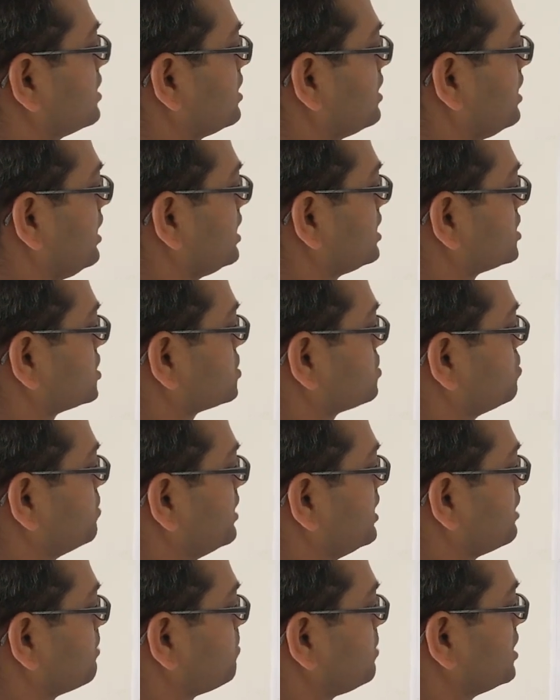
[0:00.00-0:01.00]
x
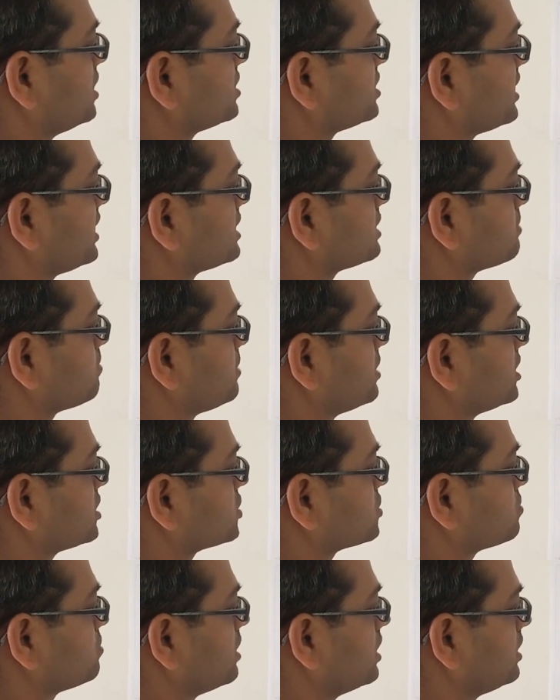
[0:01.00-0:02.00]
square plus x
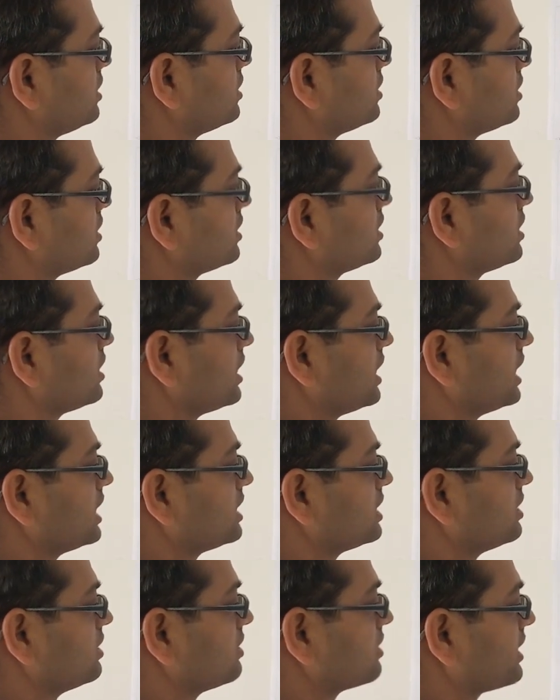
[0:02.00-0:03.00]
plus 1,
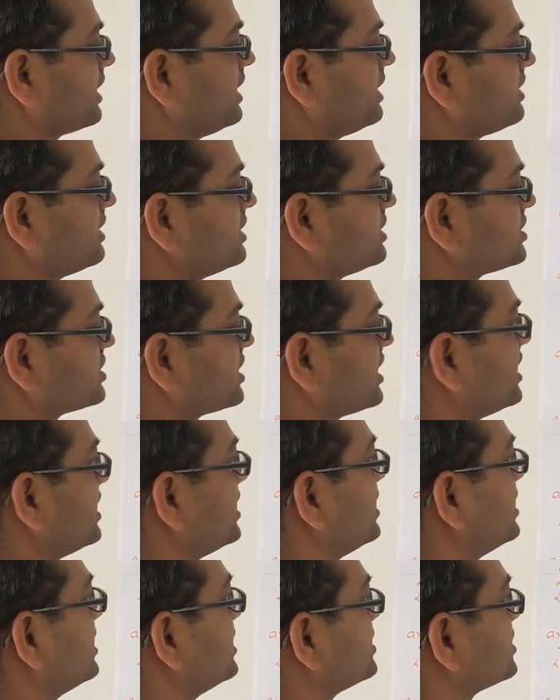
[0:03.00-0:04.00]
and the right hand
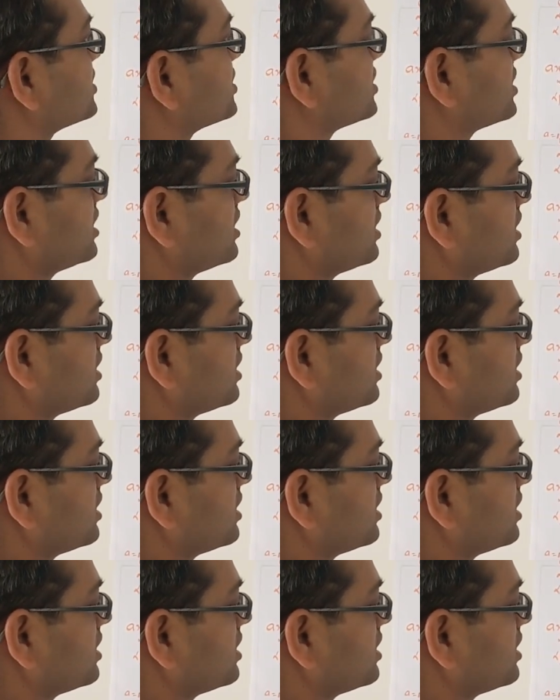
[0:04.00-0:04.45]
side is